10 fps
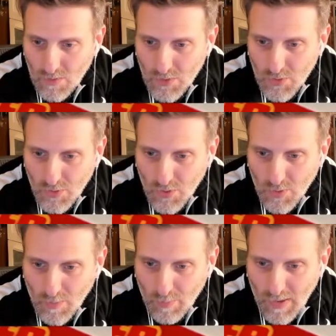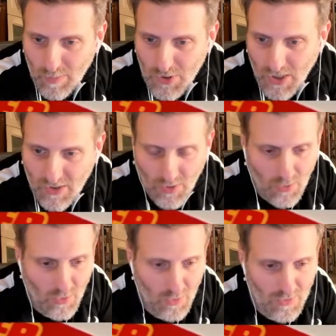Shuko
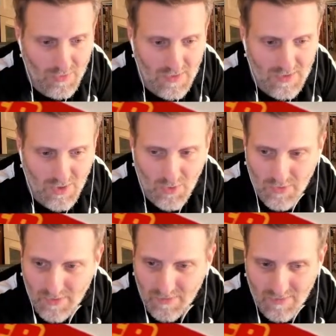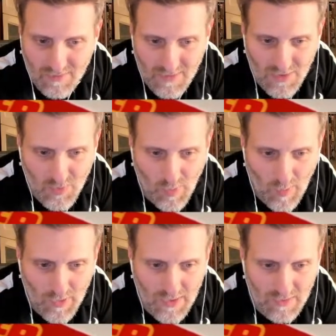Papashengo. How's it going? Thanks for
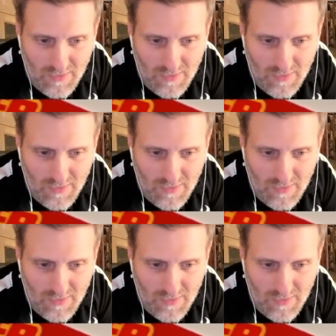popping in.